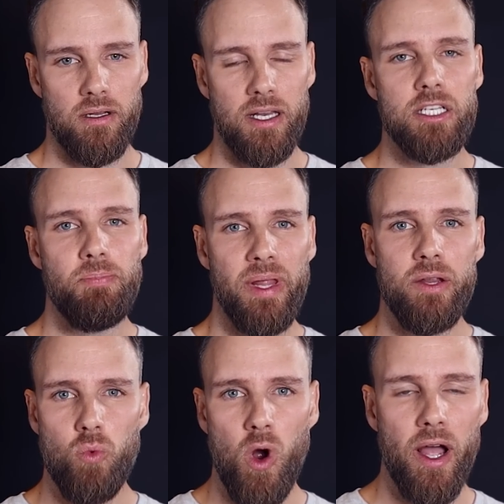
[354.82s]
I'll
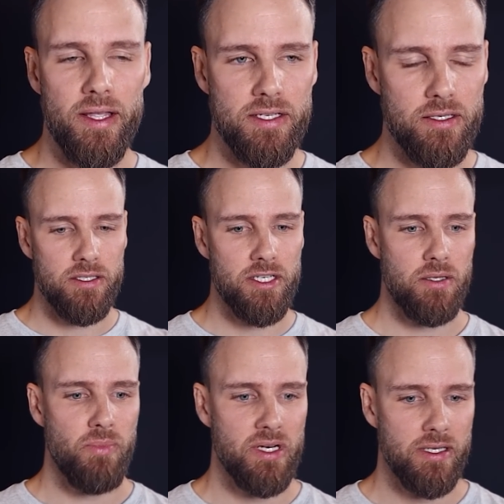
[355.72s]
explain why in just
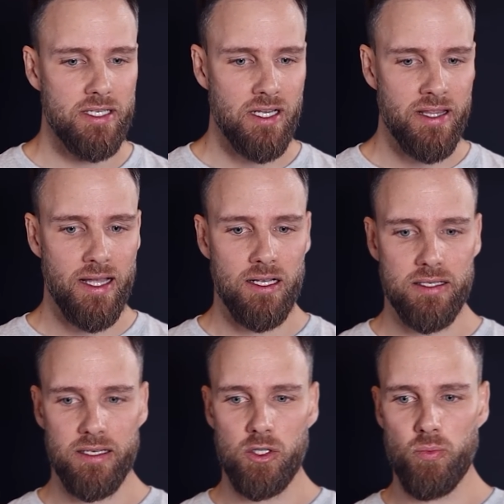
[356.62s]
a minute. There's something else
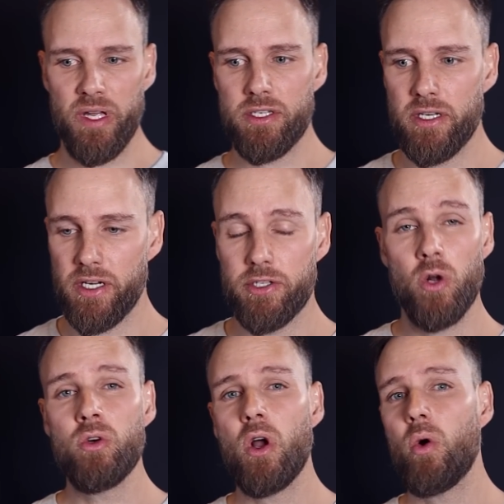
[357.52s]
I need to mention here.
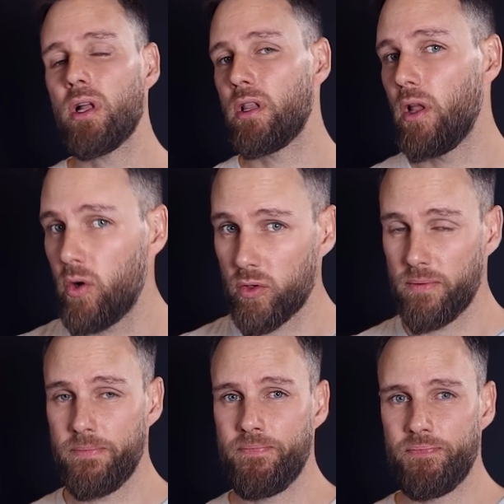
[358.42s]
Don't go
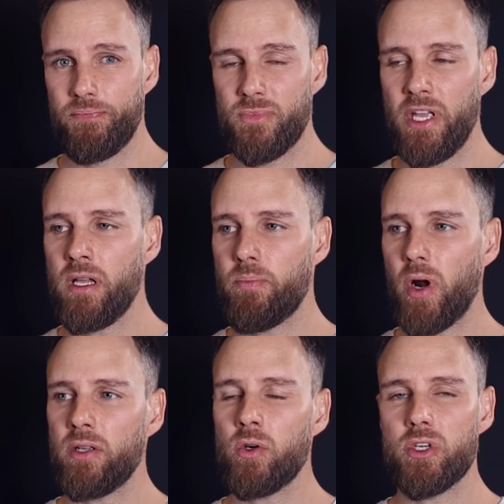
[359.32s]
alone. Take a
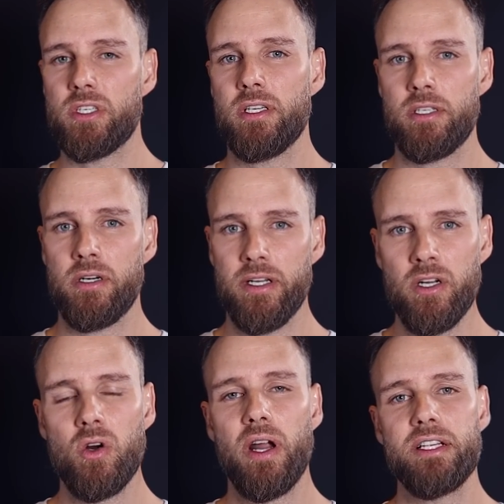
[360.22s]
brother or sister in
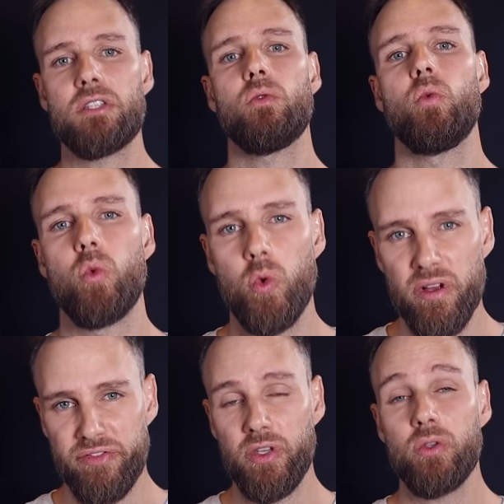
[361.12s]
Christ
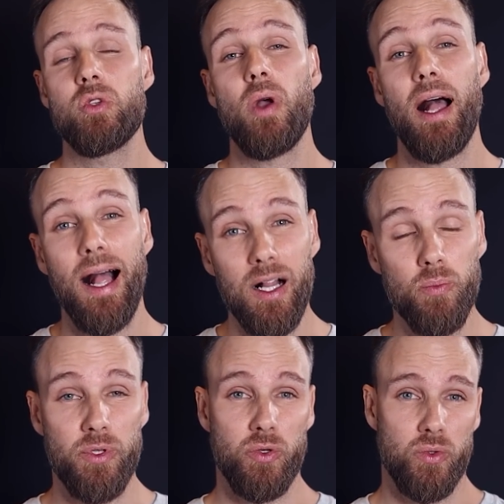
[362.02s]
with you to
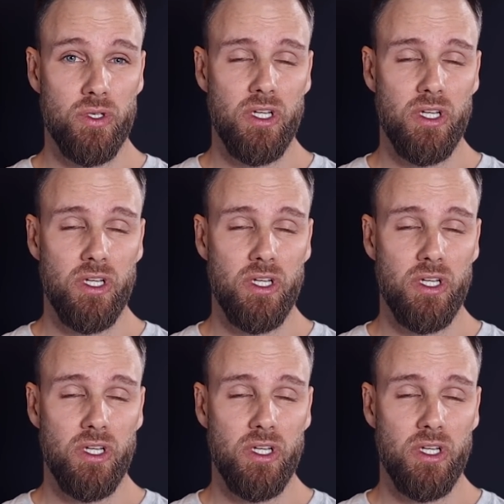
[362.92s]
help you,